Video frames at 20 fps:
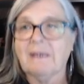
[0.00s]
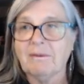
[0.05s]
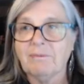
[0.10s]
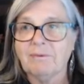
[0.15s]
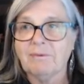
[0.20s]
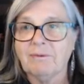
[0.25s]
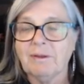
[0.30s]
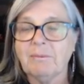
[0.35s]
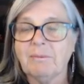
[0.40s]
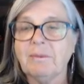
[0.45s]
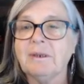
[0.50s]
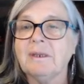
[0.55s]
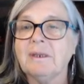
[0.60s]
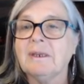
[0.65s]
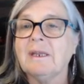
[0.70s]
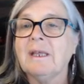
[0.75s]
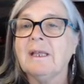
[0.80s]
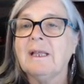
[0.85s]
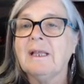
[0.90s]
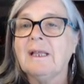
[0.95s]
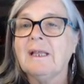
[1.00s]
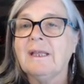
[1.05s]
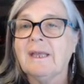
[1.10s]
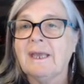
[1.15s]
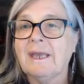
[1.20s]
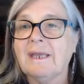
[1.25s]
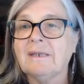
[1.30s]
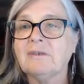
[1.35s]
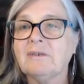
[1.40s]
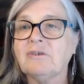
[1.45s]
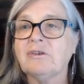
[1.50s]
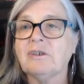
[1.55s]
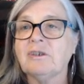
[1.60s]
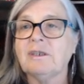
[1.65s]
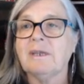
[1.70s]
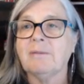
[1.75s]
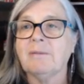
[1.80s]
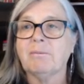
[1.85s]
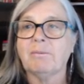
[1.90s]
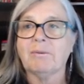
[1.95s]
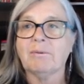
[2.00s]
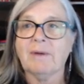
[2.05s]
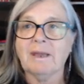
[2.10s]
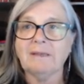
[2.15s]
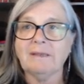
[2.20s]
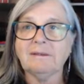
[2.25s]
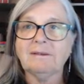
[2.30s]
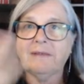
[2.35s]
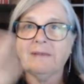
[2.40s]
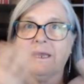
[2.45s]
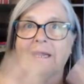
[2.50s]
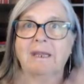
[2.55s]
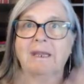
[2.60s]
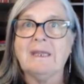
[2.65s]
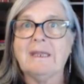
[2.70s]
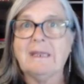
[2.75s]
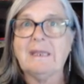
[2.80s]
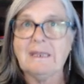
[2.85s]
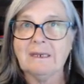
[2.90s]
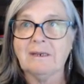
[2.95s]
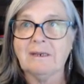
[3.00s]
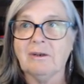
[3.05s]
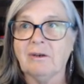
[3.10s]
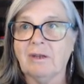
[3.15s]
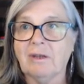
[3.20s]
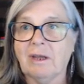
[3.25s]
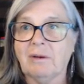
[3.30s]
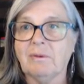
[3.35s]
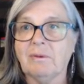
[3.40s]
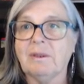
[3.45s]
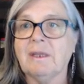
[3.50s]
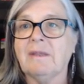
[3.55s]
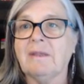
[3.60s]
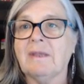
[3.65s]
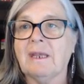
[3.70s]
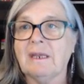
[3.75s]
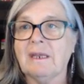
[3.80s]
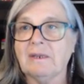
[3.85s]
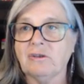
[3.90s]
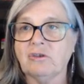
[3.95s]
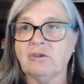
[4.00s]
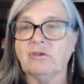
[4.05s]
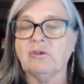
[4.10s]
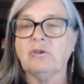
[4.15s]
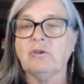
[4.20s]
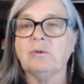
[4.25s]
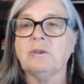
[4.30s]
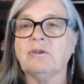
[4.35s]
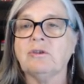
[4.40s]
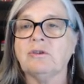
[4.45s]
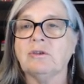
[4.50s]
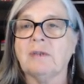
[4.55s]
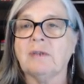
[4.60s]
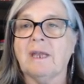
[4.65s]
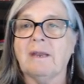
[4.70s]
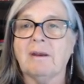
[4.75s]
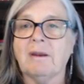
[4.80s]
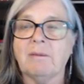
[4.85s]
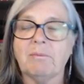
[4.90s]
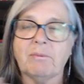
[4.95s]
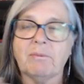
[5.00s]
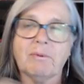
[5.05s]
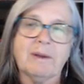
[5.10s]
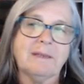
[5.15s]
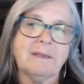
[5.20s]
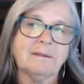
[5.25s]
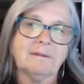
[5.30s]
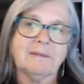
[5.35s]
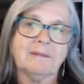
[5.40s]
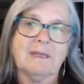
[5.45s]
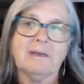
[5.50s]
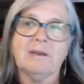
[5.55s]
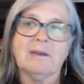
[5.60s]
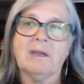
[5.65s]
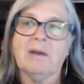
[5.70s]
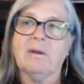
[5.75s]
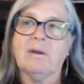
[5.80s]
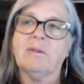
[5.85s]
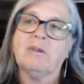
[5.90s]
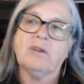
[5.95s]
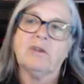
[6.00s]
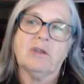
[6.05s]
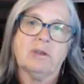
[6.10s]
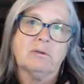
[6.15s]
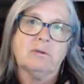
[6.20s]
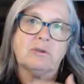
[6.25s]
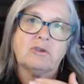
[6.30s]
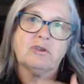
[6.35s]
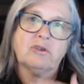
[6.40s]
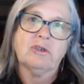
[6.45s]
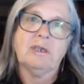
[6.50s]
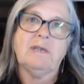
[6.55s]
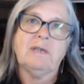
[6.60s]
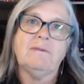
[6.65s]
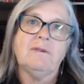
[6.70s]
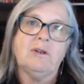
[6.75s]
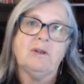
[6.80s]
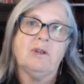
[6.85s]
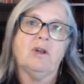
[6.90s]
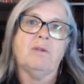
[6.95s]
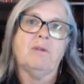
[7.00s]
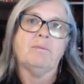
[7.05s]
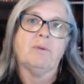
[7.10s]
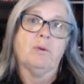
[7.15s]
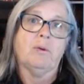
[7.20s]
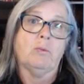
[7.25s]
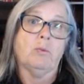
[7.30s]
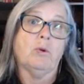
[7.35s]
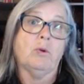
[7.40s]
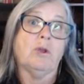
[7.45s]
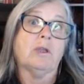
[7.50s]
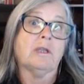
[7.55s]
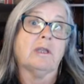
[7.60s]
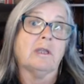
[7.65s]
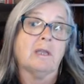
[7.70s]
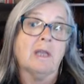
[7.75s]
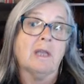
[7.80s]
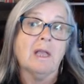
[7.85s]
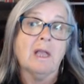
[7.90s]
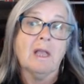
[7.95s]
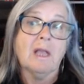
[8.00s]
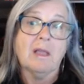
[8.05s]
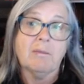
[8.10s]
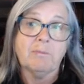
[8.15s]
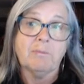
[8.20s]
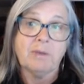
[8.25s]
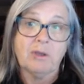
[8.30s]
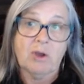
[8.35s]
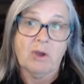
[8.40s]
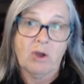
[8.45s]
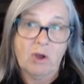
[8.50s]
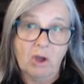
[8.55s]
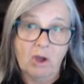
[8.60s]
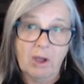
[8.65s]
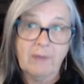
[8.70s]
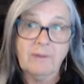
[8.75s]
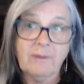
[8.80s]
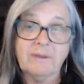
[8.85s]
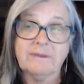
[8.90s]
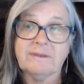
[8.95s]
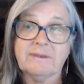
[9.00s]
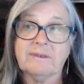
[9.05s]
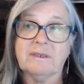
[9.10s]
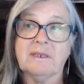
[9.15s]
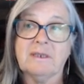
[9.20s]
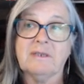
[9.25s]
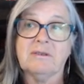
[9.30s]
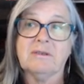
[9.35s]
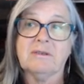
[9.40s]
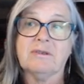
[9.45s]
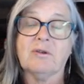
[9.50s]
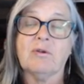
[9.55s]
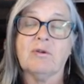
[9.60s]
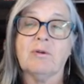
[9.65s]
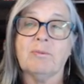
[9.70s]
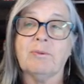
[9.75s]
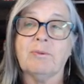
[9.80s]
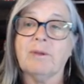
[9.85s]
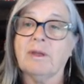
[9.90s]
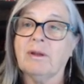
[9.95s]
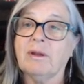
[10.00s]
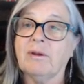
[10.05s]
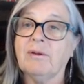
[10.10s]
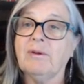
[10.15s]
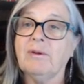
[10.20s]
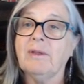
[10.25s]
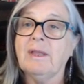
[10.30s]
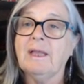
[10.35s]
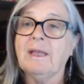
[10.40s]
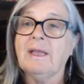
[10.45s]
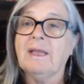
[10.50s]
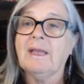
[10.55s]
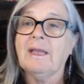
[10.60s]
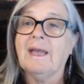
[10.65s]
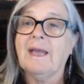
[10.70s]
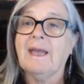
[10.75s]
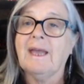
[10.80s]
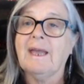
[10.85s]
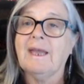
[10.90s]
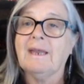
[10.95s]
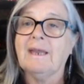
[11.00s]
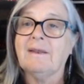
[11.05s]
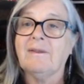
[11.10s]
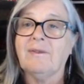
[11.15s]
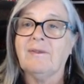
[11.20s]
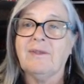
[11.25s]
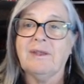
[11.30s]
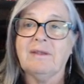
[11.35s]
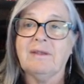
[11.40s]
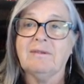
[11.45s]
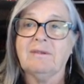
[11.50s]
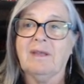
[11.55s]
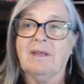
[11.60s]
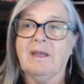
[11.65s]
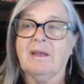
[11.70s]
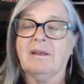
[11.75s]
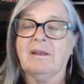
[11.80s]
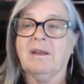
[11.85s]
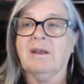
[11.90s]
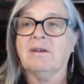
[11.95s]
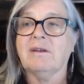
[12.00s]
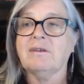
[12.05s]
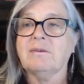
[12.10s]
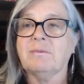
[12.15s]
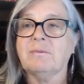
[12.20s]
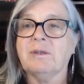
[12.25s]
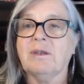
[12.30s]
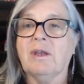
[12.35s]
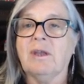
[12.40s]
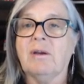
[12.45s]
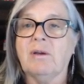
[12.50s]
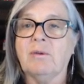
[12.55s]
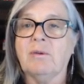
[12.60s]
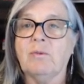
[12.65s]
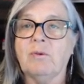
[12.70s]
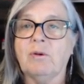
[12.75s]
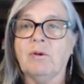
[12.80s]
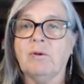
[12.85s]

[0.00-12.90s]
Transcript: feminine energy, embrace that inner knowing and that intuition, and embrace that knowing that you're going to achieve a lot by working behind the scenes, Scorpio, and things are going to be going well